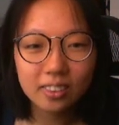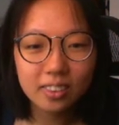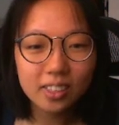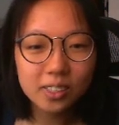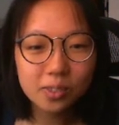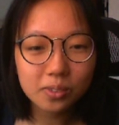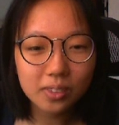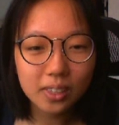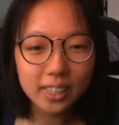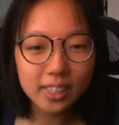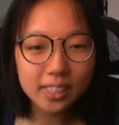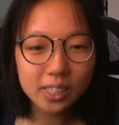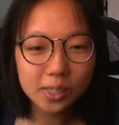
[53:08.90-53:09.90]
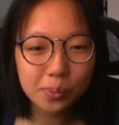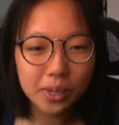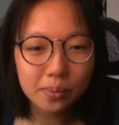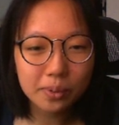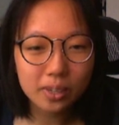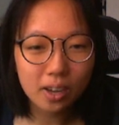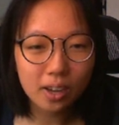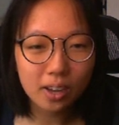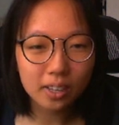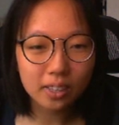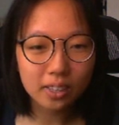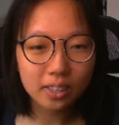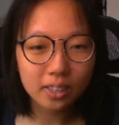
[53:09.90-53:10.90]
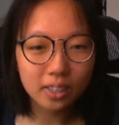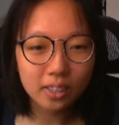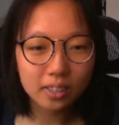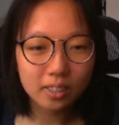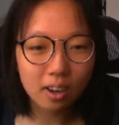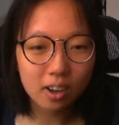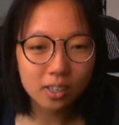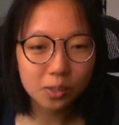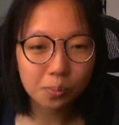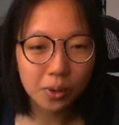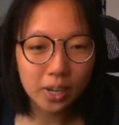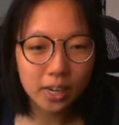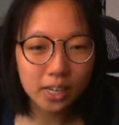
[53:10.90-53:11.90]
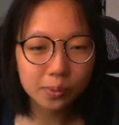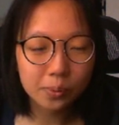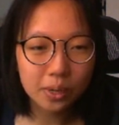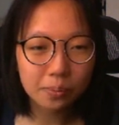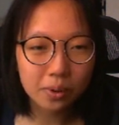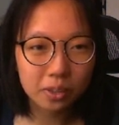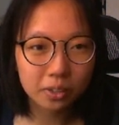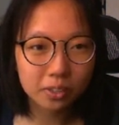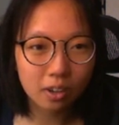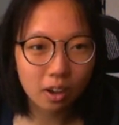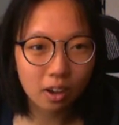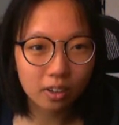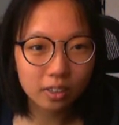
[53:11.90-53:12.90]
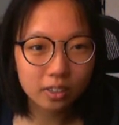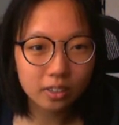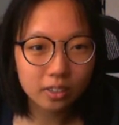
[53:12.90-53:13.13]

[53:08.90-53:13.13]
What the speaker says: This has become a dog. The dog's butt has become another dog.